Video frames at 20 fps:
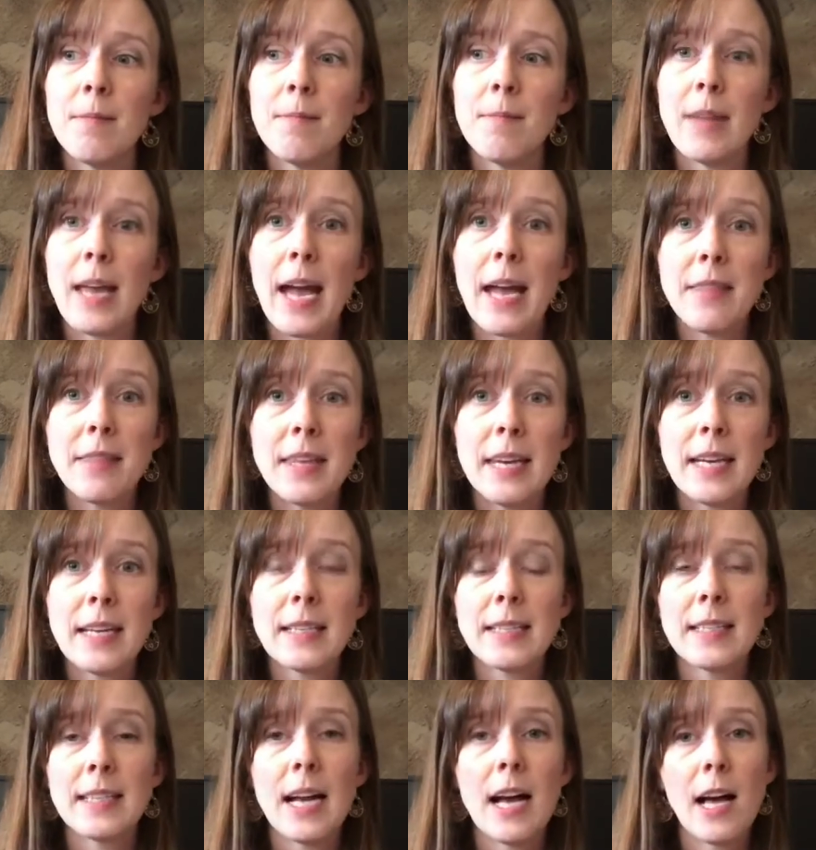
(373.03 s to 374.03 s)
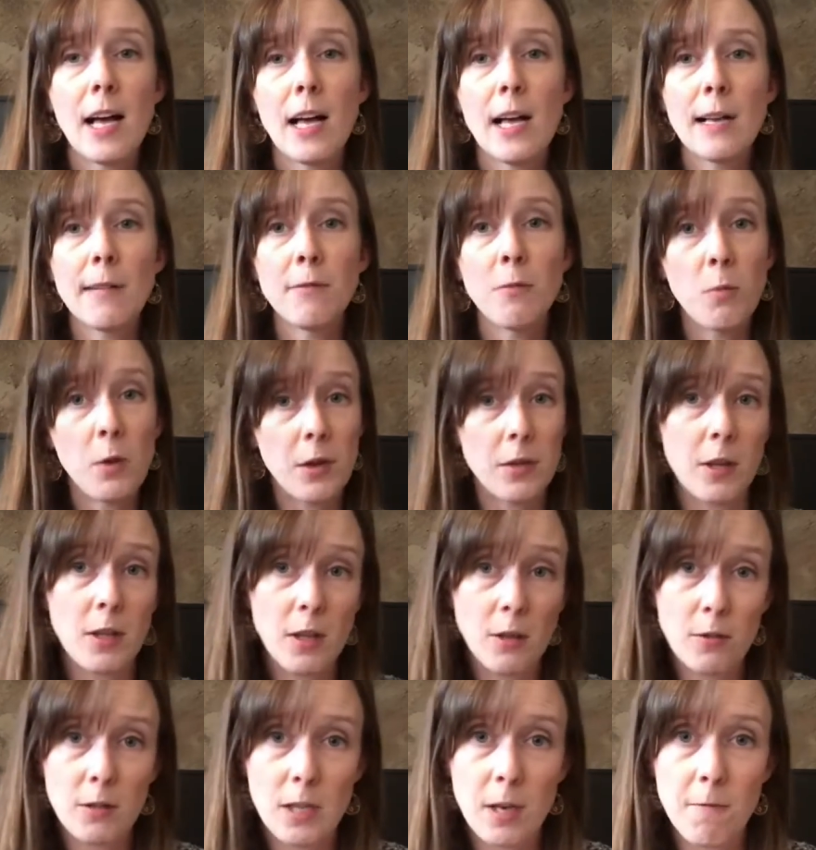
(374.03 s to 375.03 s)
ethics of where the
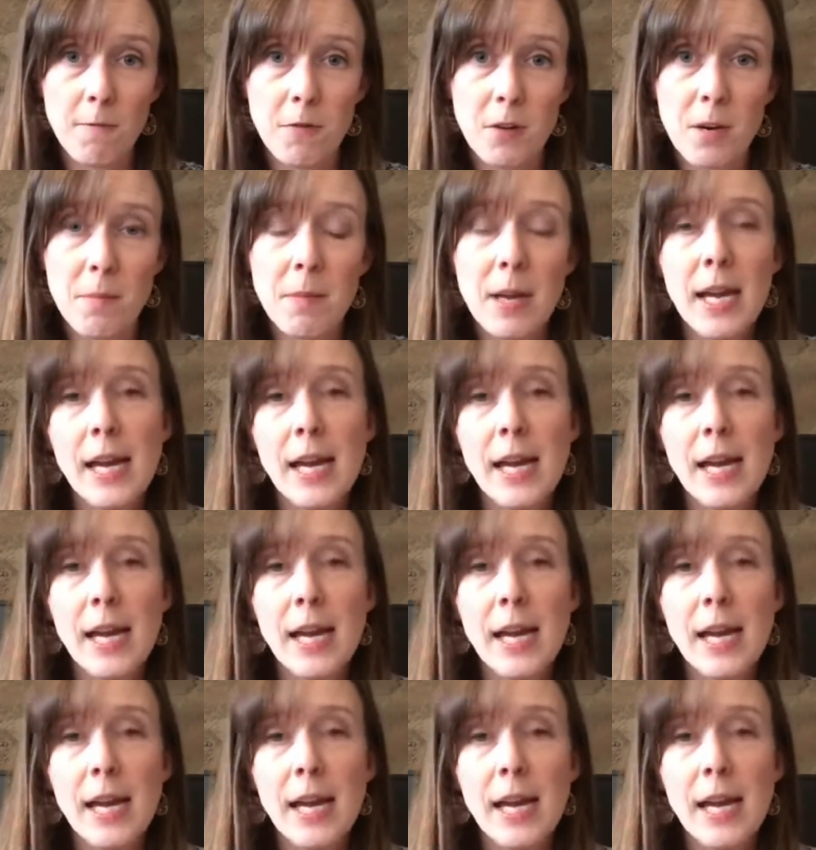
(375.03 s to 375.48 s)
clothes come from.